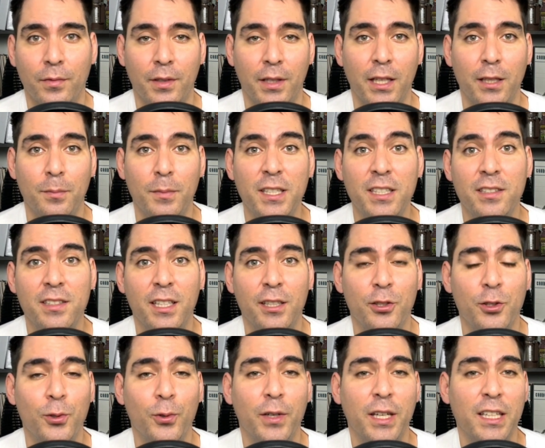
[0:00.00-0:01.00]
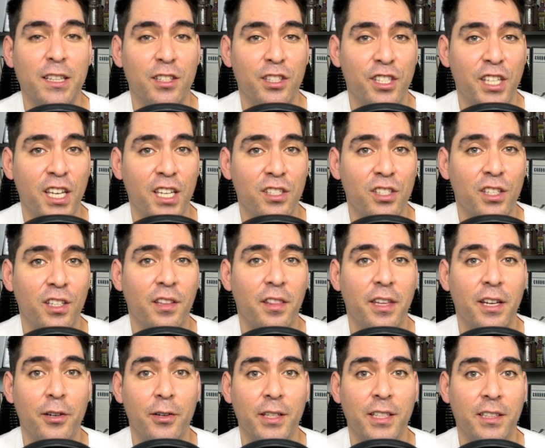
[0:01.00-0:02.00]
That means that you can change
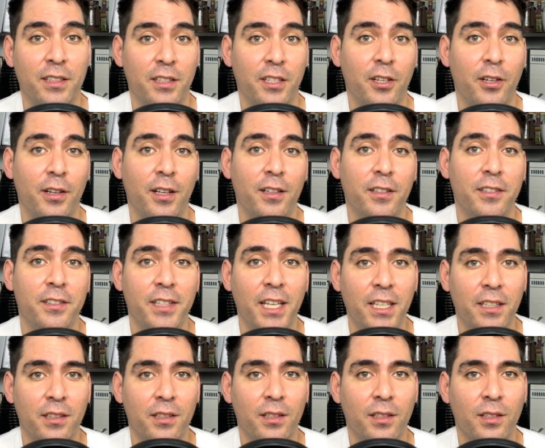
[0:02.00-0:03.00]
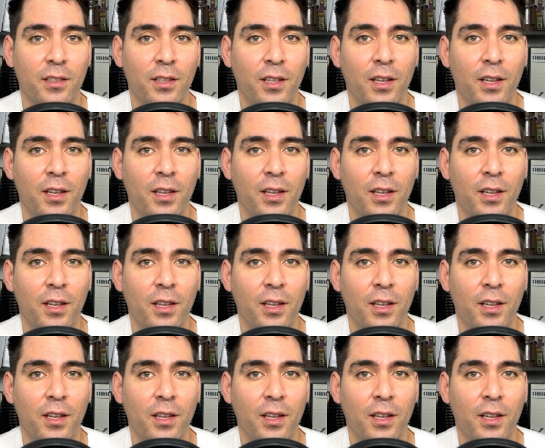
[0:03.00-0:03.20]
their internal state.